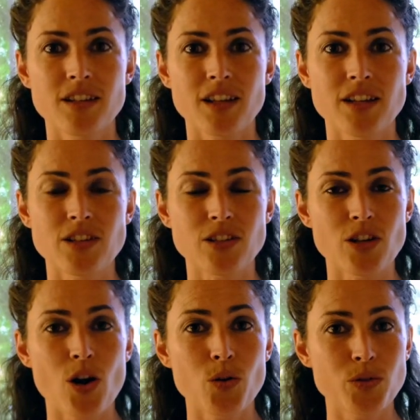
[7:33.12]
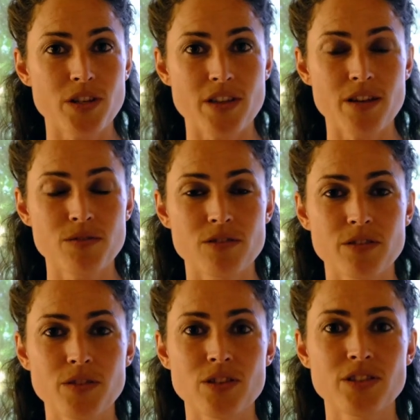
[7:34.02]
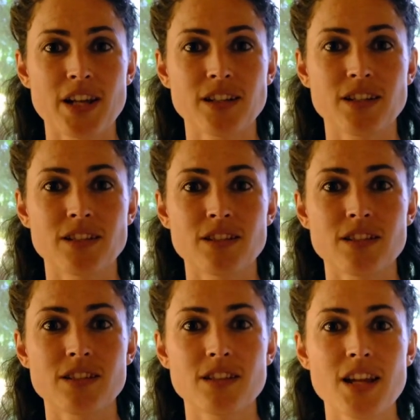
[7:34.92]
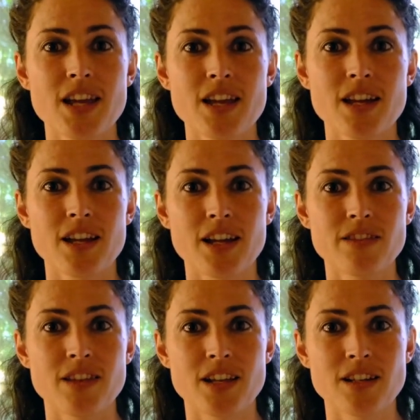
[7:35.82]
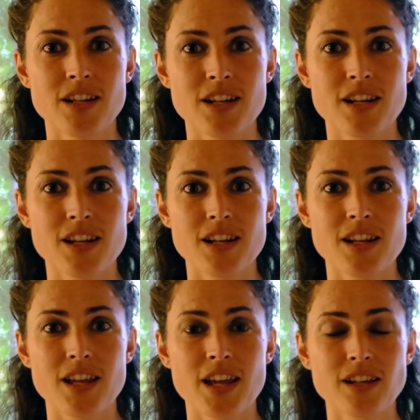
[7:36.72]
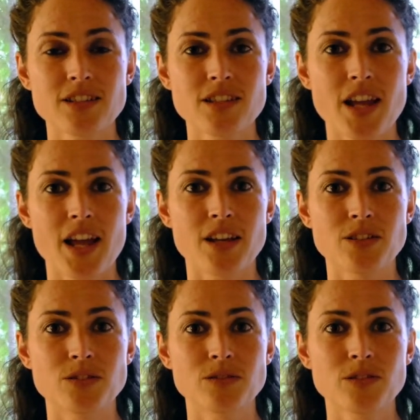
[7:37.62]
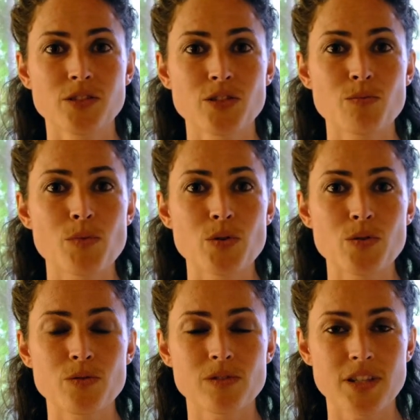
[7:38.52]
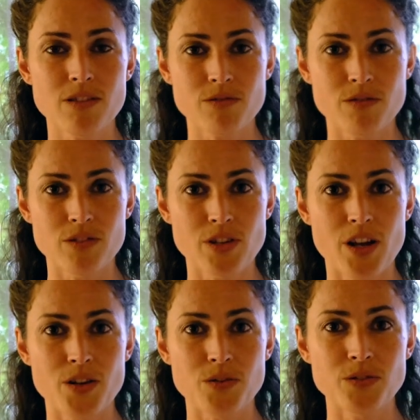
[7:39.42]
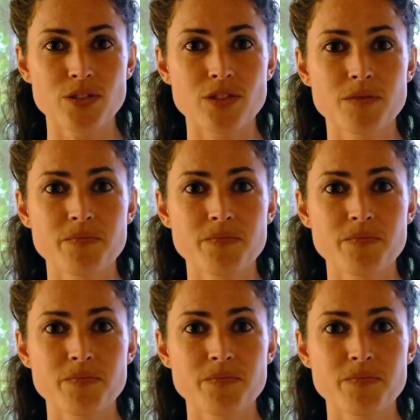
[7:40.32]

And you can hold it there for a few seconds, and then exhale smoothly through the nose.